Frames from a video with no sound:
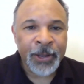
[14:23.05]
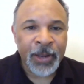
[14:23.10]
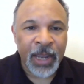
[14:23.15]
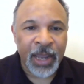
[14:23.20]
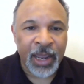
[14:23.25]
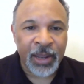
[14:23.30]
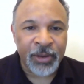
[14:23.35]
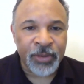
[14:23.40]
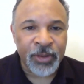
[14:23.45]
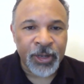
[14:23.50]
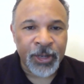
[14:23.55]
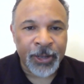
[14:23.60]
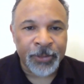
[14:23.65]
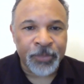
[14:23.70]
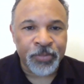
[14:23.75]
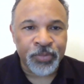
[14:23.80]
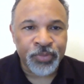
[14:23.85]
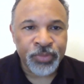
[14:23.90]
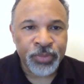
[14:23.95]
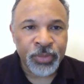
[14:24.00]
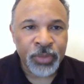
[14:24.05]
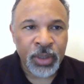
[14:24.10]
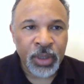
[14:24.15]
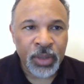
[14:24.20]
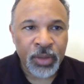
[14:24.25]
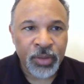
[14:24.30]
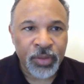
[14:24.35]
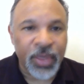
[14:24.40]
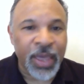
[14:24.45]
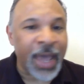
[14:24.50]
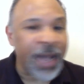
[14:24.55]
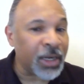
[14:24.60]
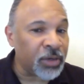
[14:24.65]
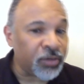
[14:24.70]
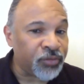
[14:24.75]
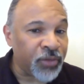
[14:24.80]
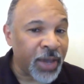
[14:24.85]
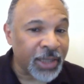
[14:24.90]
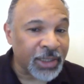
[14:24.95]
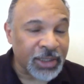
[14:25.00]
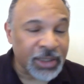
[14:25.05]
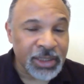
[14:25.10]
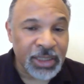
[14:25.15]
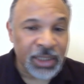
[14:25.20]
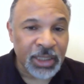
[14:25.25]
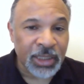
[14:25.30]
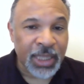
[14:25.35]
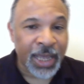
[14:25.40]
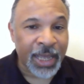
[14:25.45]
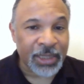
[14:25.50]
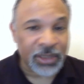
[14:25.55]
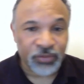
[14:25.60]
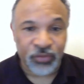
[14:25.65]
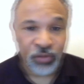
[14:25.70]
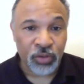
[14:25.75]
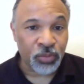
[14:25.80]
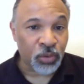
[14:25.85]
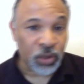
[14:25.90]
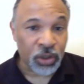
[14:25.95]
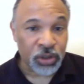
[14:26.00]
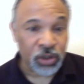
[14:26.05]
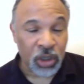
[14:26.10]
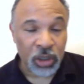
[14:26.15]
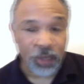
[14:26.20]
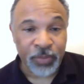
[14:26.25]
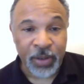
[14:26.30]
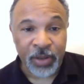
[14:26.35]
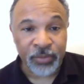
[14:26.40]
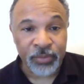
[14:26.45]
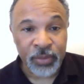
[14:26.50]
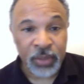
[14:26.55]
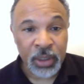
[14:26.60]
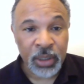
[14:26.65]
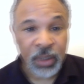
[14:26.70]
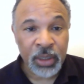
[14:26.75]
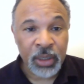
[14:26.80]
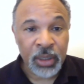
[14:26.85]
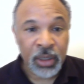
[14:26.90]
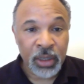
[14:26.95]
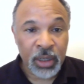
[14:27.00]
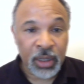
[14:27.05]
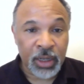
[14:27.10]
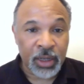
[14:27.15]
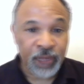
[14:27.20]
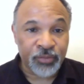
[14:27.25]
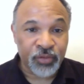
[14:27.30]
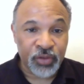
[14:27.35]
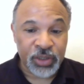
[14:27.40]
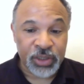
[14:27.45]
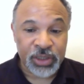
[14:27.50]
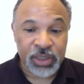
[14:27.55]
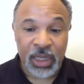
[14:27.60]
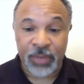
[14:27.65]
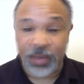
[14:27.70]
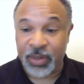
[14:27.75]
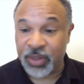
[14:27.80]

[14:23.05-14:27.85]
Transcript: And that, in fact, is the last film we're going to talk about for this time.